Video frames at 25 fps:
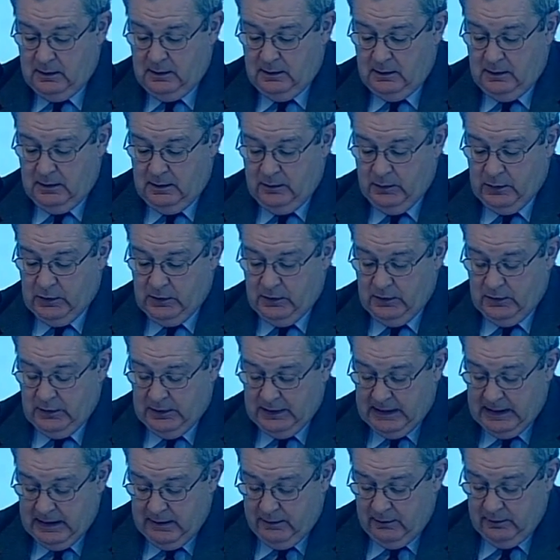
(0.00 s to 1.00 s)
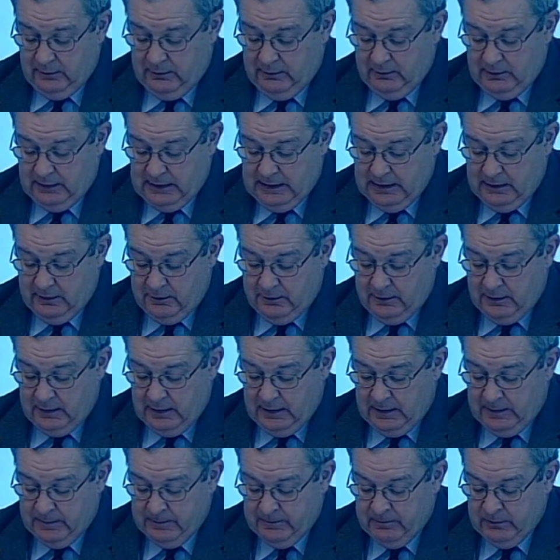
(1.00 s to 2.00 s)
important areas of the
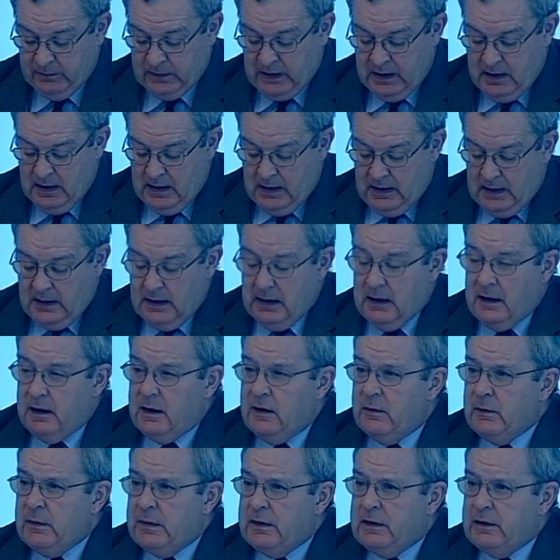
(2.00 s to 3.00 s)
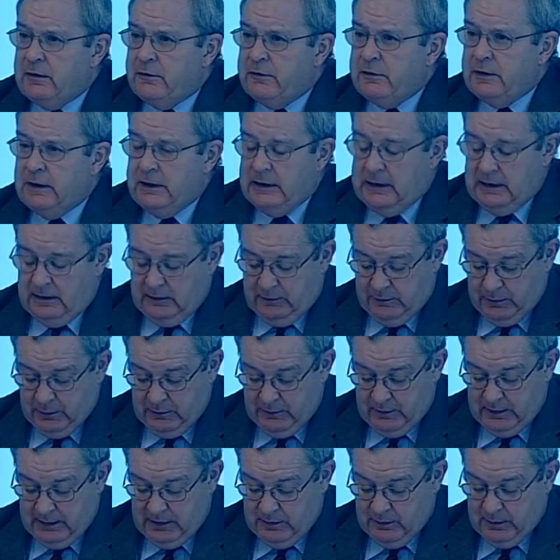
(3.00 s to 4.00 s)
country. And that training is
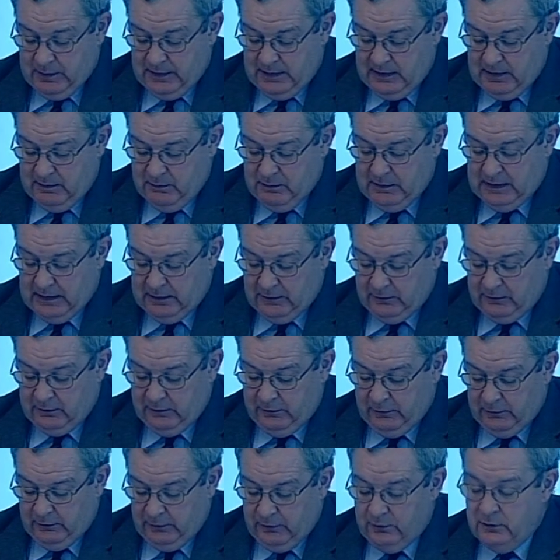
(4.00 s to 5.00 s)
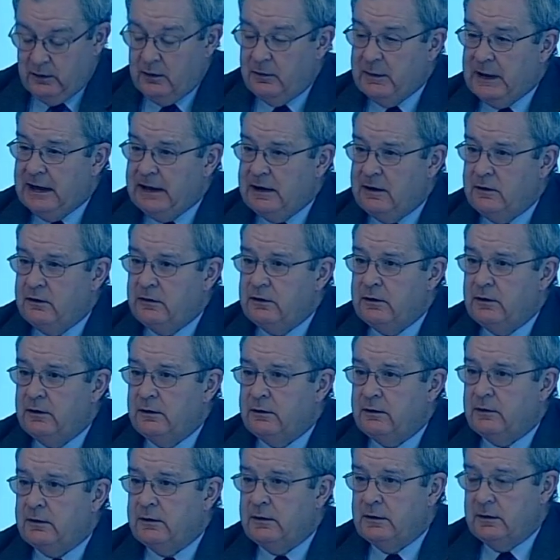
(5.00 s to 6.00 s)
provided by a mix of store
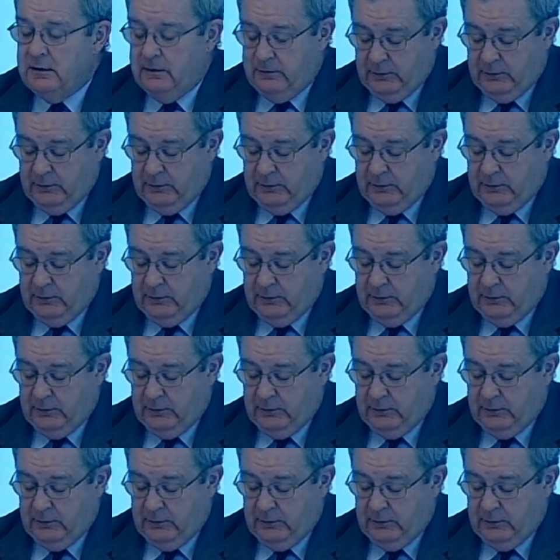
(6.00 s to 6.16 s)
managers, of